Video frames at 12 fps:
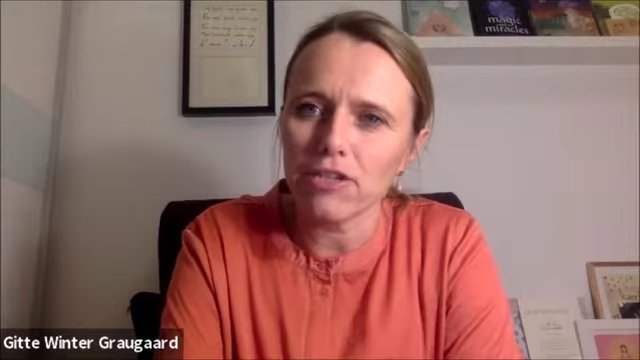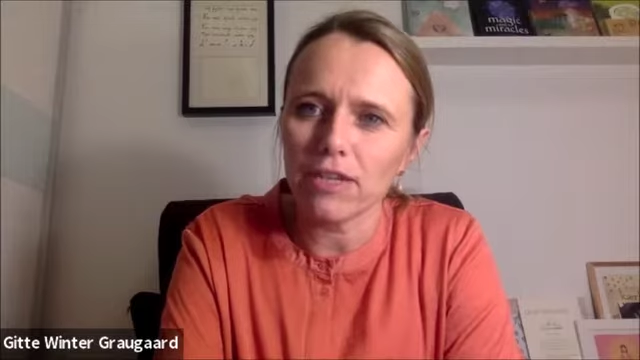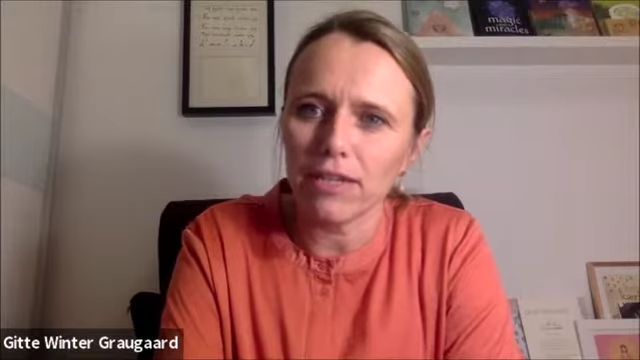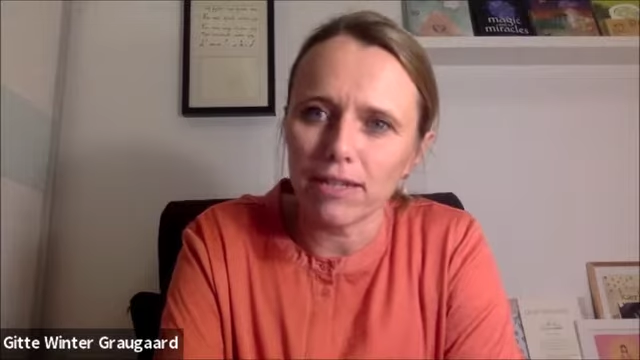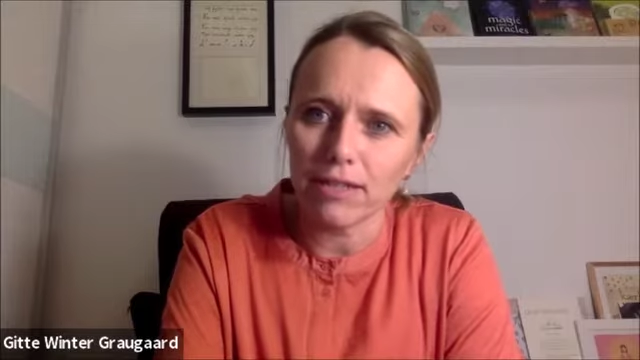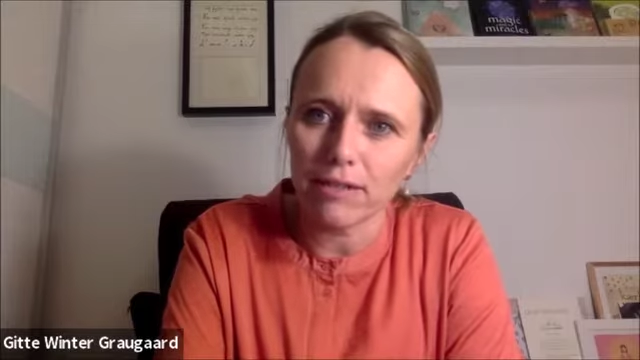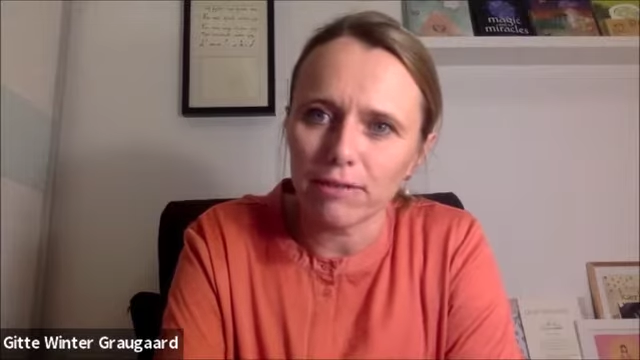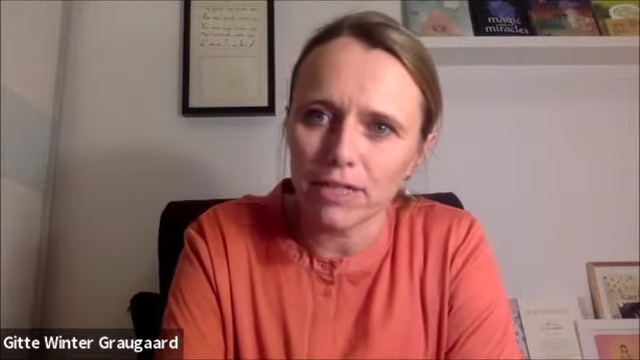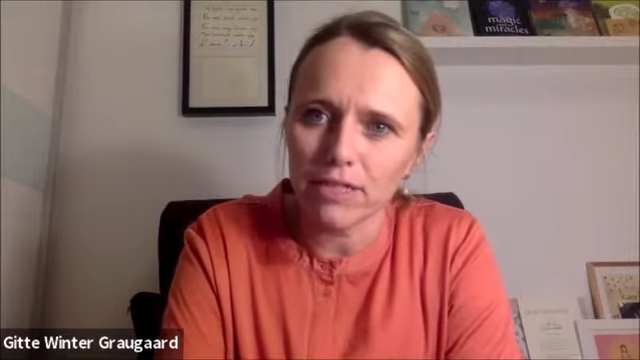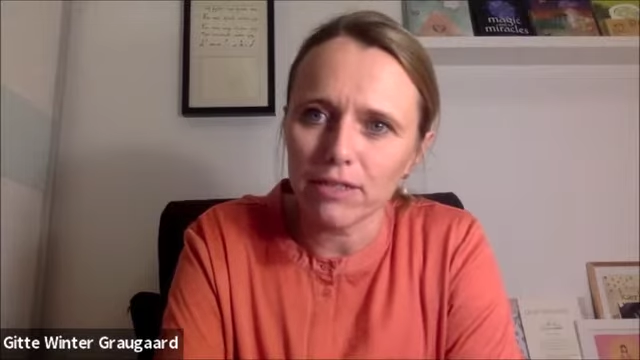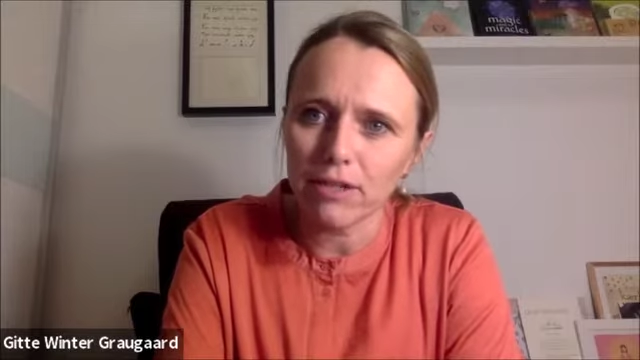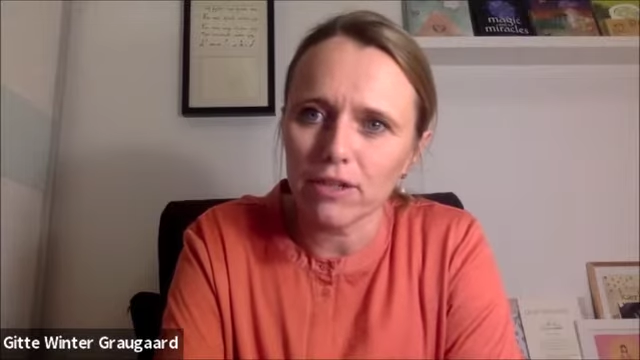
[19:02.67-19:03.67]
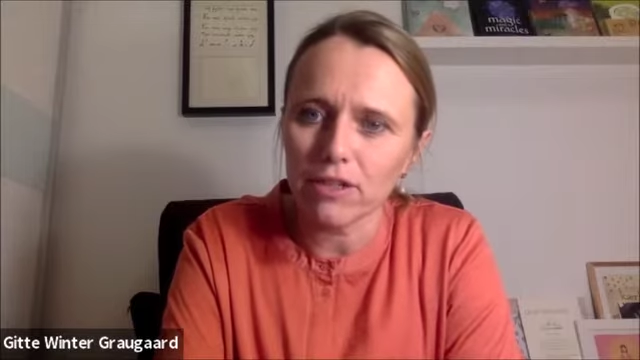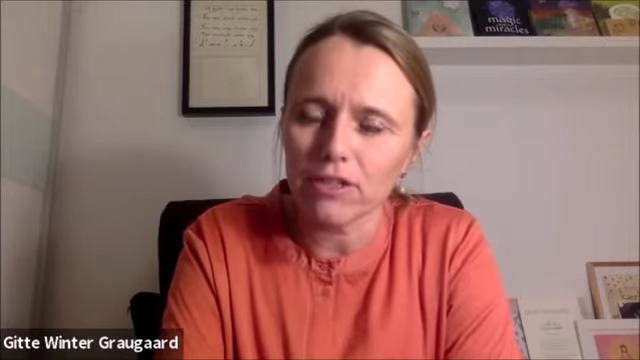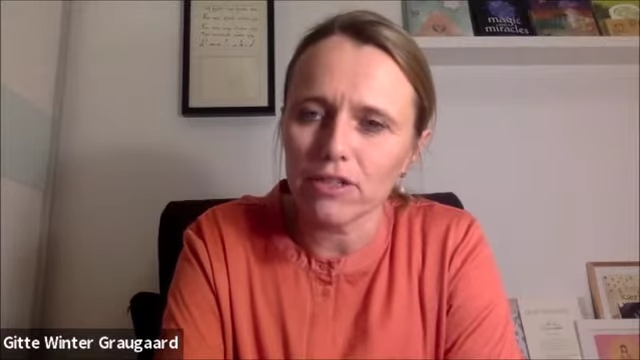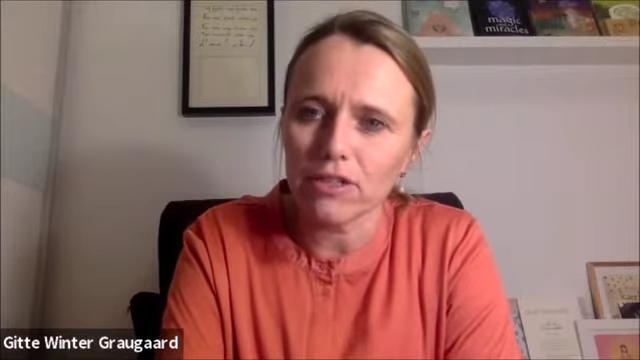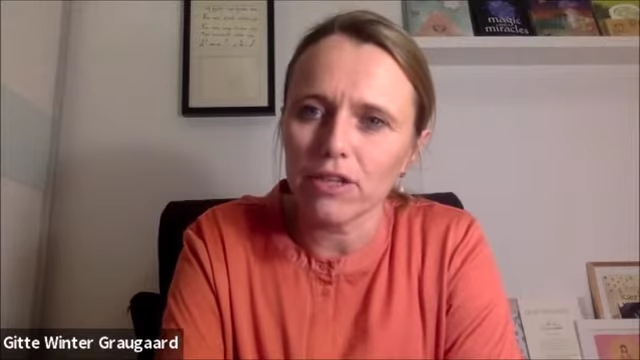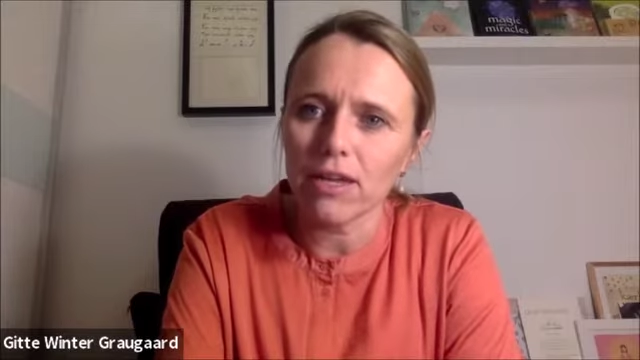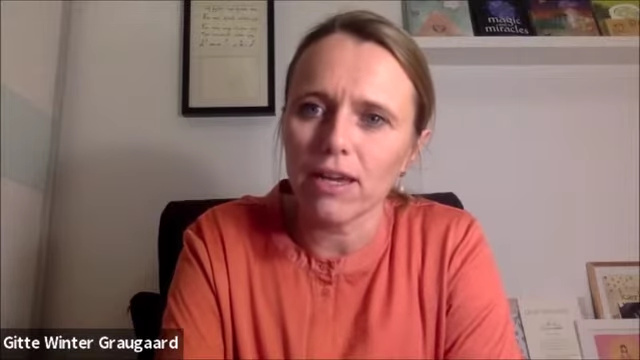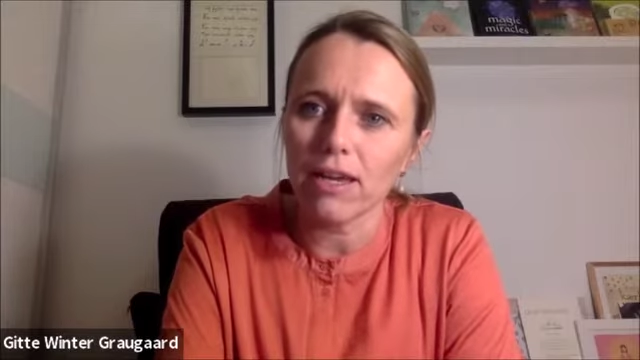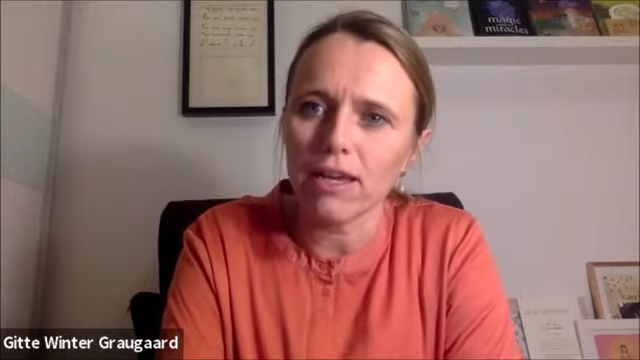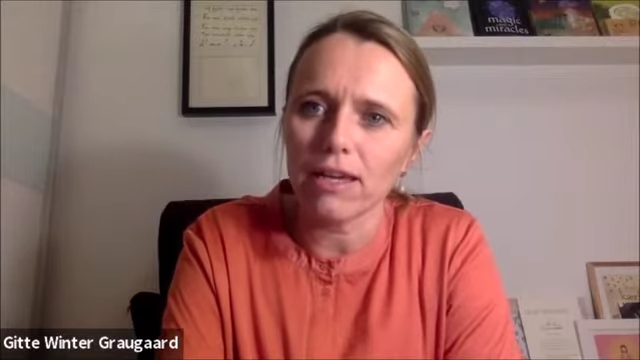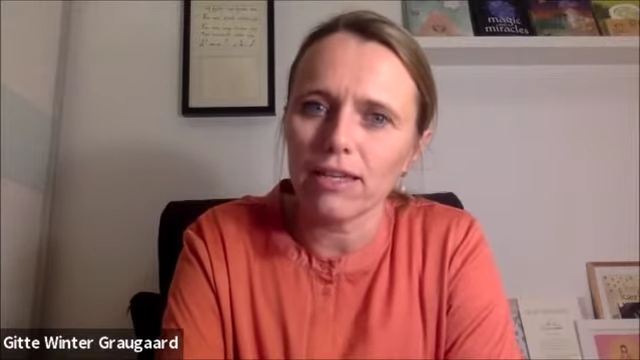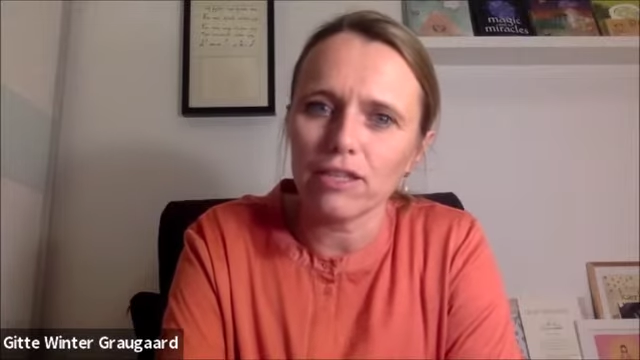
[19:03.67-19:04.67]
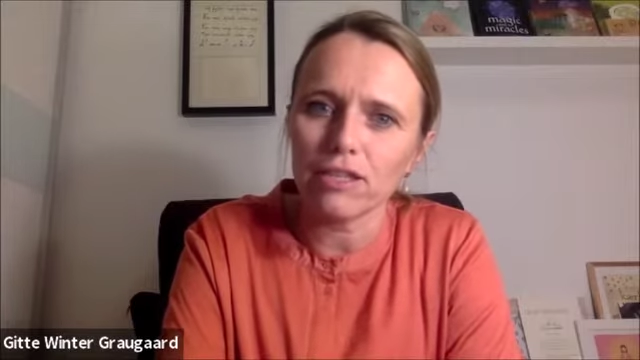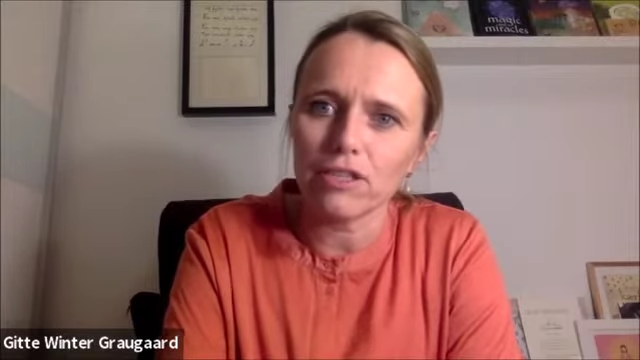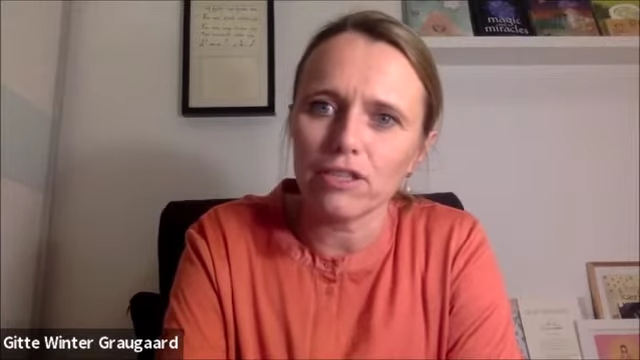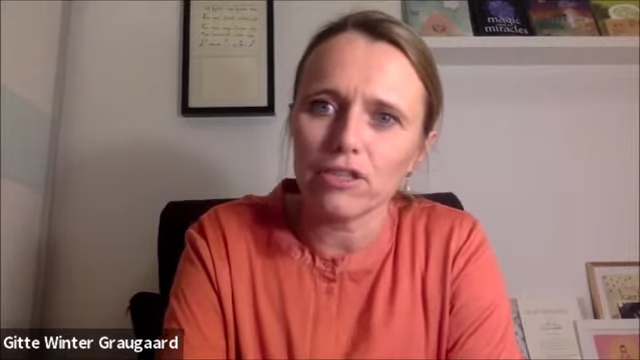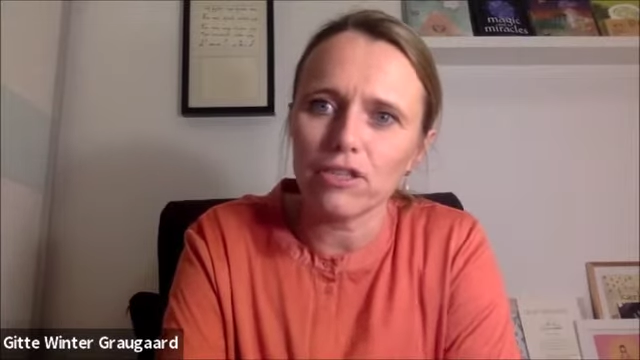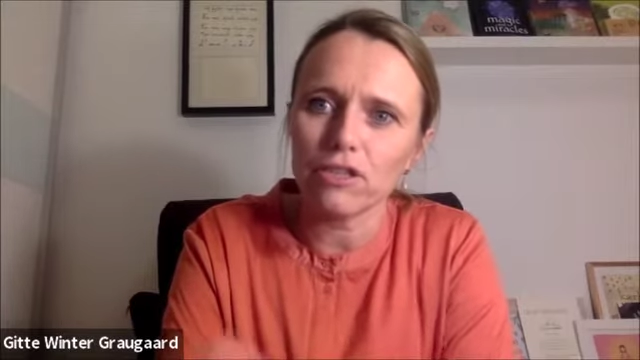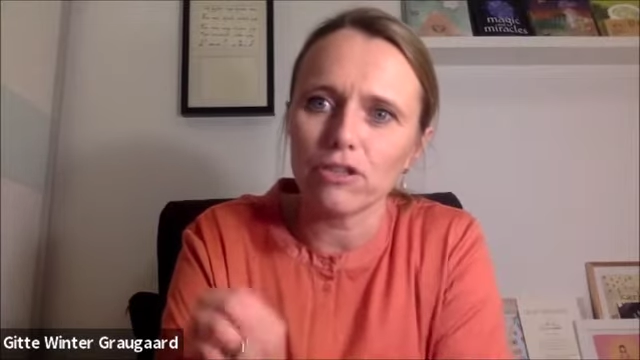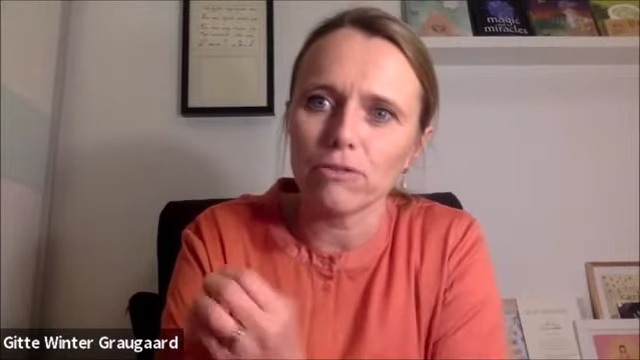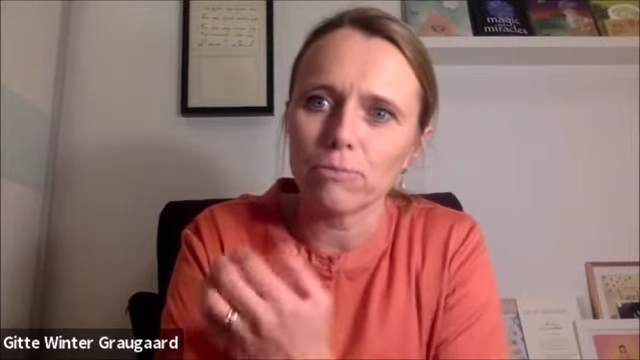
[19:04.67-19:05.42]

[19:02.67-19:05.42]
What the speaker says: in the research to